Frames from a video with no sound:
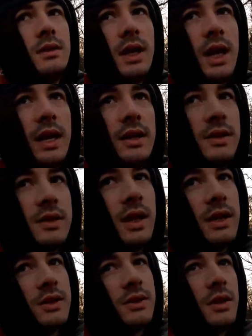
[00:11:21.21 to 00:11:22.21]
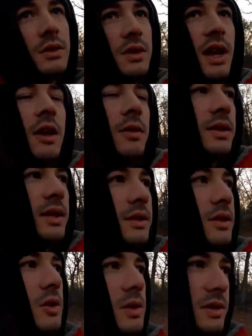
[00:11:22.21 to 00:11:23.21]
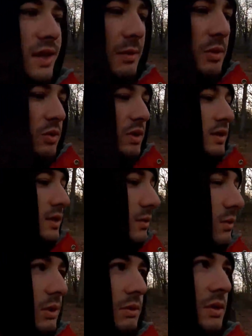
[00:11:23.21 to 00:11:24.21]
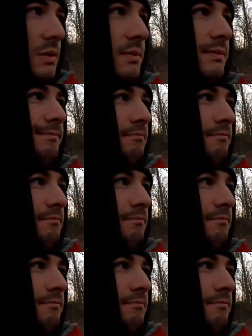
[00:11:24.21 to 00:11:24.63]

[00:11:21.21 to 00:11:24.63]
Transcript: and I slowed down because I saw what time it was, and we were